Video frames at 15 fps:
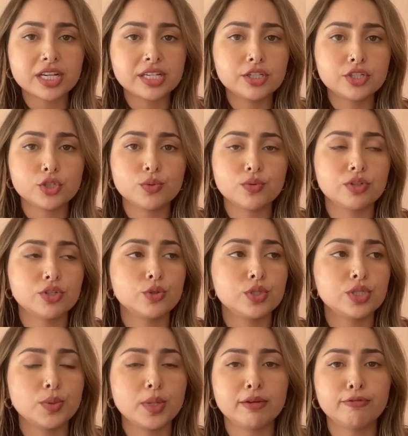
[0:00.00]
ended due, due
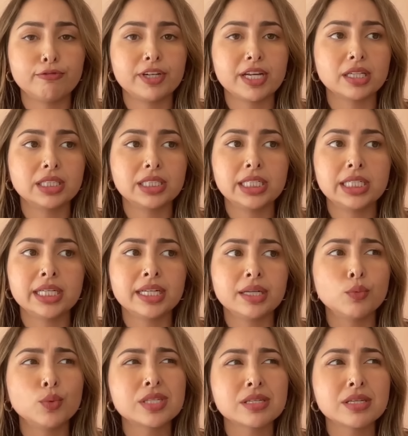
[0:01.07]
to infidelity and it
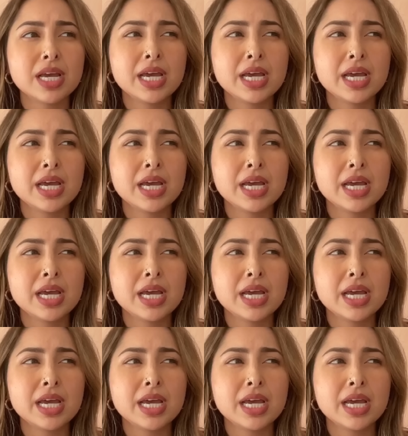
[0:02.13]
was